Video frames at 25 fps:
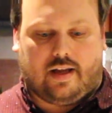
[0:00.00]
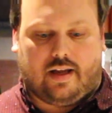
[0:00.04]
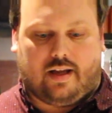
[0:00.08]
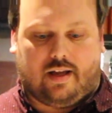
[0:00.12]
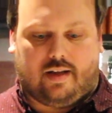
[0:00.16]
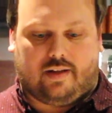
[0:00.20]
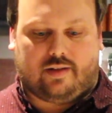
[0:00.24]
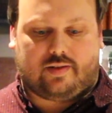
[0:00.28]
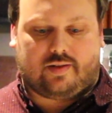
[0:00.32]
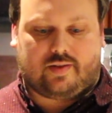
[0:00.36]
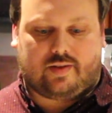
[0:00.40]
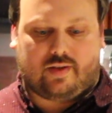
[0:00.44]

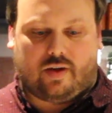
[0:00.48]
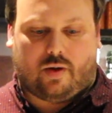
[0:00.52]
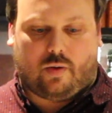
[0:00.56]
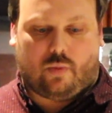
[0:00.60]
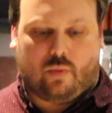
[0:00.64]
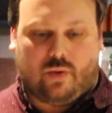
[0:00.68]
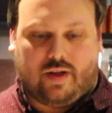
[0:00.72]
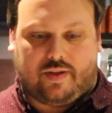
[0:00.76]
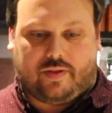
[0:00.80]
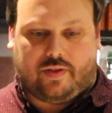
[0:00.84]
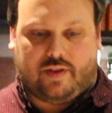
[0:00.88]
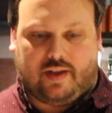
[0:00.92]
And so
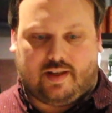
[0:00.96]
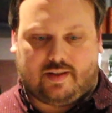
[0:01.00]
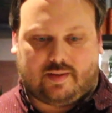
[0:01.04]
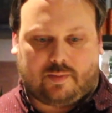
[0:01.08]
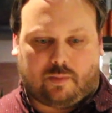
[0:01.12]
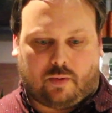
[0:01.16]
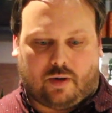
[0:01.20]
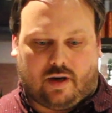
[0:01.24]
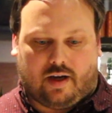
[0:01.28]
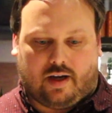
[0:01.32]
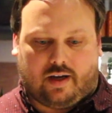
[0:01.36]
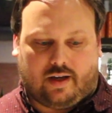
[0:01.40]
with this
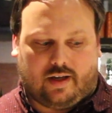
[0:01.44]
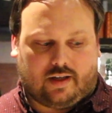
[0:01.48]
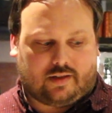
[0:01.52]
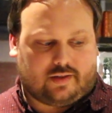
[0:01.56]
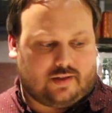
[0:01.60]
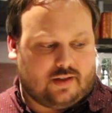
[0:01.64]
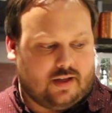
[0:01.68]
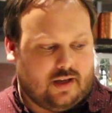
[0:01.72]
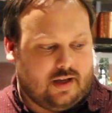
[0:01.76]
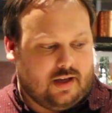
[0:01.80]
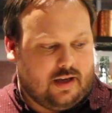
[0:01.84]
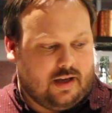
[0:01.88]
product,